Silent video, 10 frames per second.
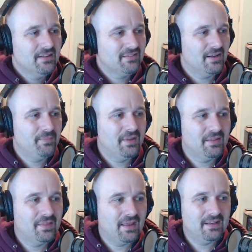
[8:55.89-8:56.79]

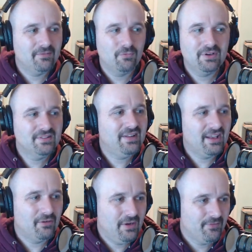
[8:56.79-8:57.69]
something that wouldn't
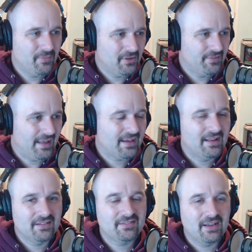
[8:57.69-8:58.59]
take away from all of that
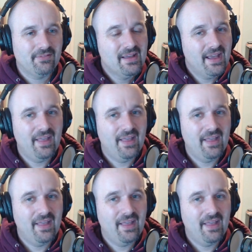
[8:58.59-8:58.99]
kind of stuff.